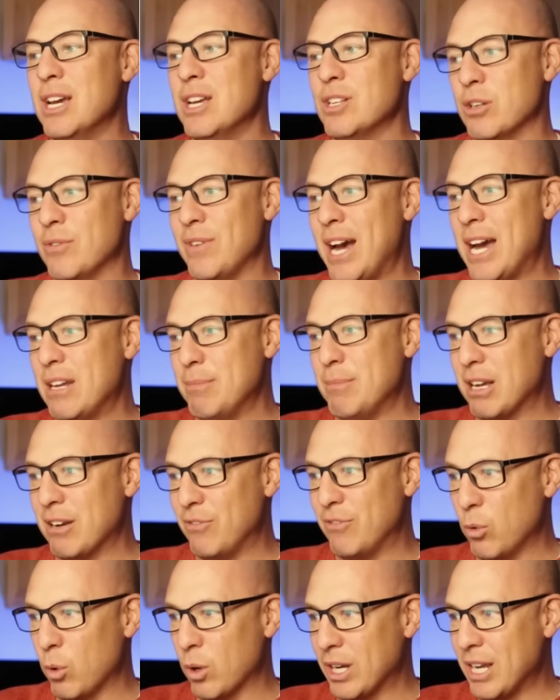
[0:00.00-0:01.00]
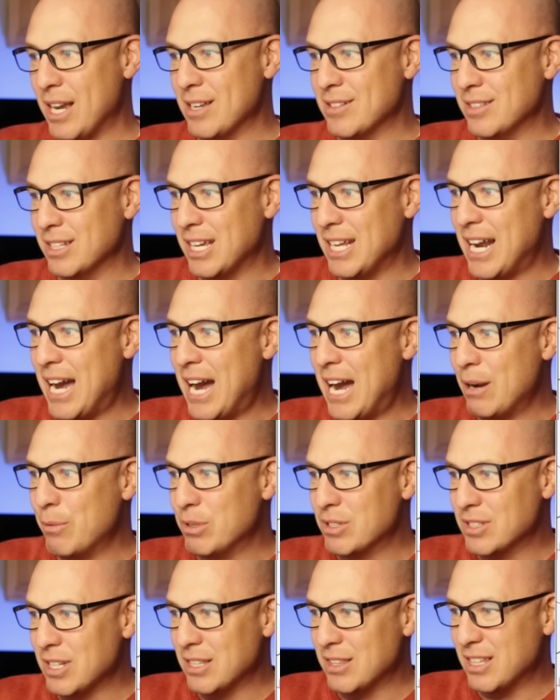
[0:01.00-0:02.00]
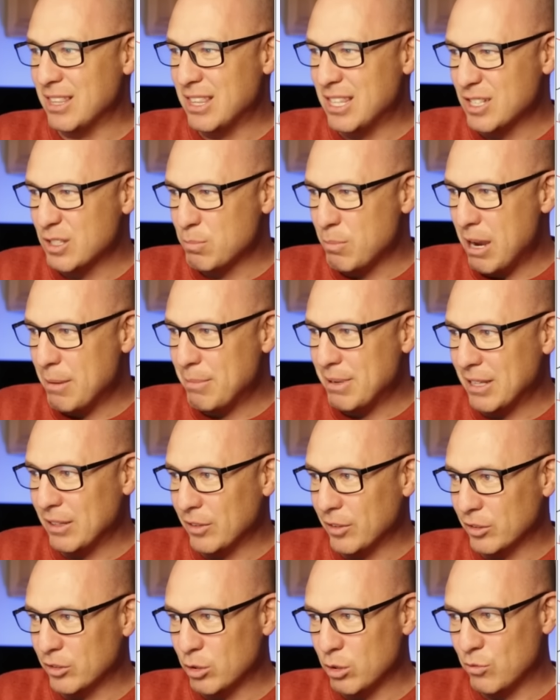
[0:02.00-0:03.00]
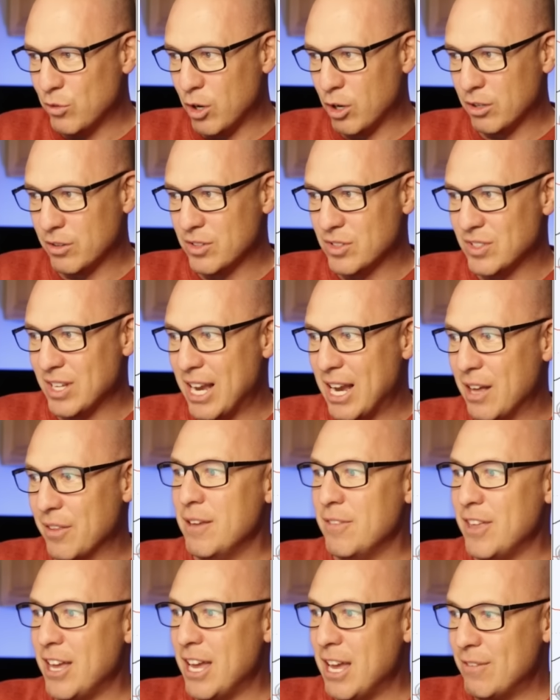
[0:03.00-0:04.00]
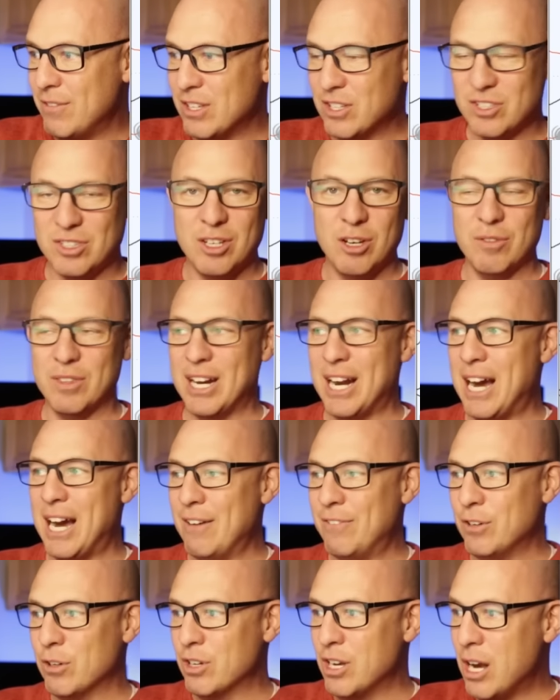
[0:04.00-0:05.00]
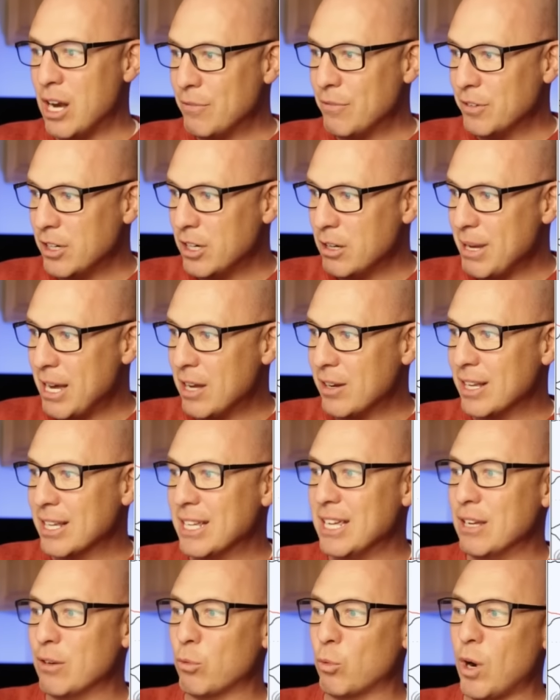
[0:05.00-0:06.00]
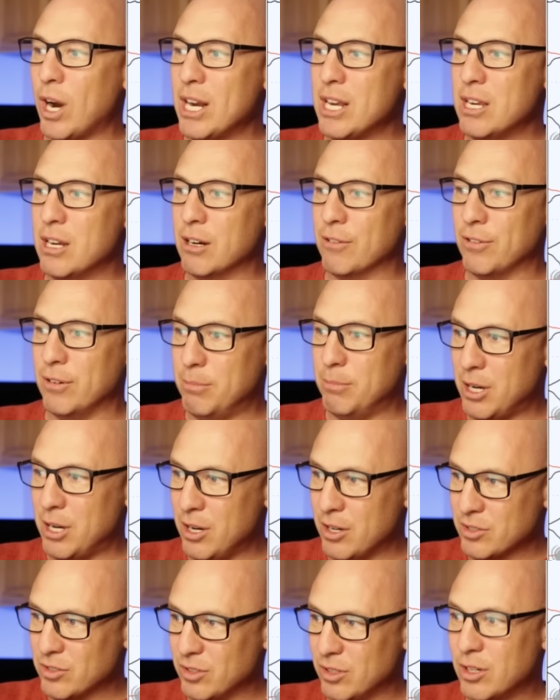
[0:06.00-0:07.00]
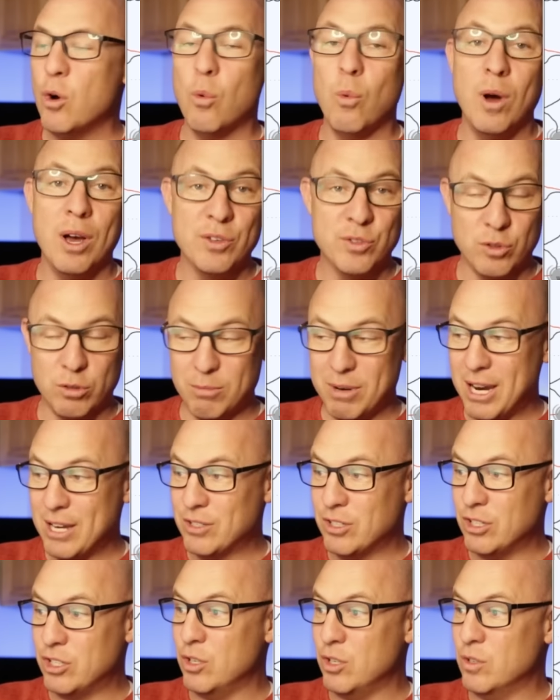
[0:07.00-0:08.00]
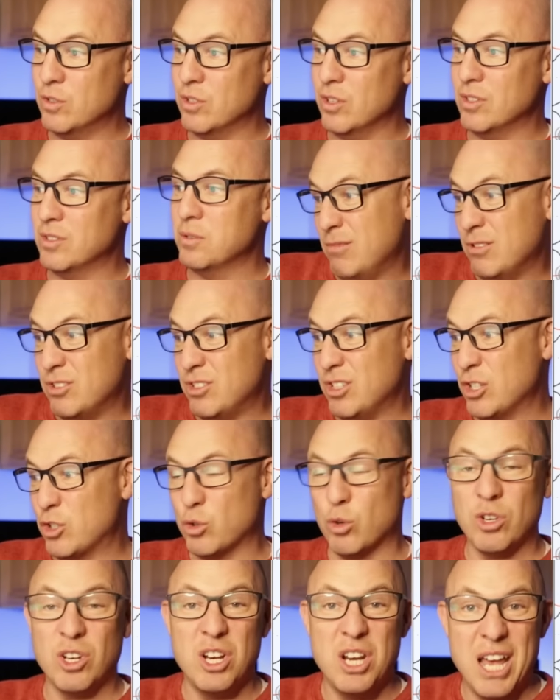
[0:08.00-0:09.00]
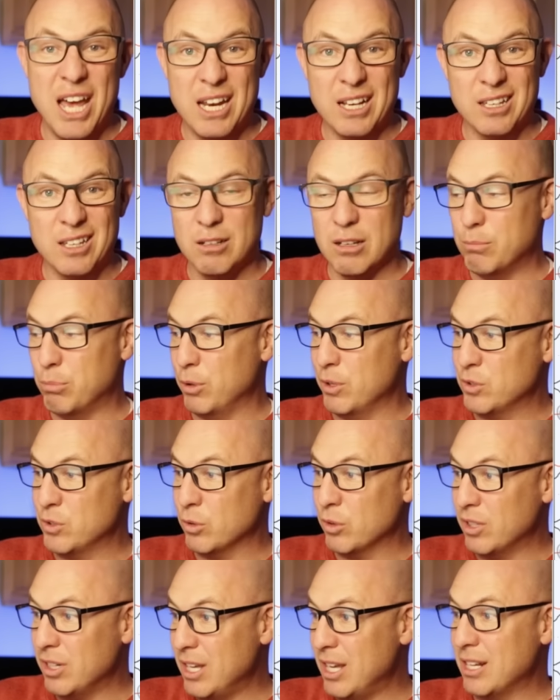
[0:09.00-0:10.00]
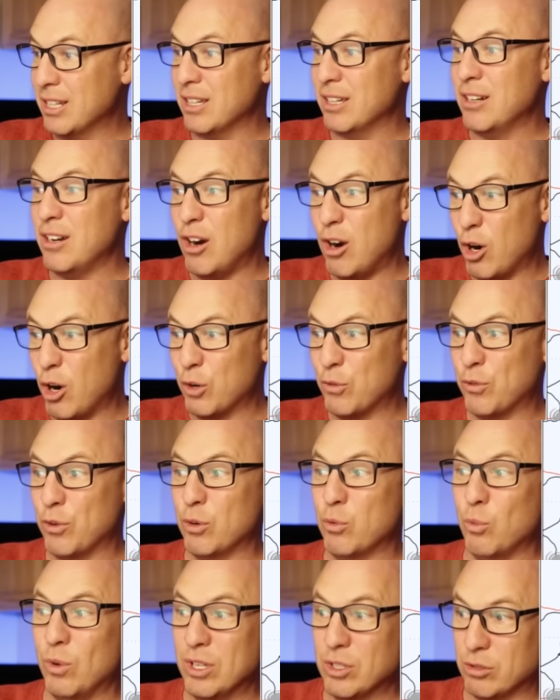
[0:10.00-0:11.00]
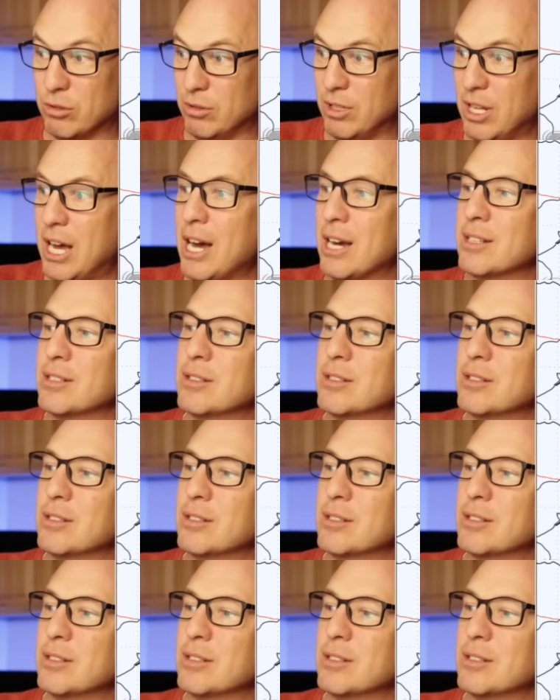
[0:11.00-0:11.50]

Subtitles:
So if I had to make a forecast again, I would say that this might be a little too far to the south. The heaviest snow that I feel confident about, again, right here from Boston, western Massachusetts, central Connecticut, Bristol, Connecticut, Hartford, Windsor Locks,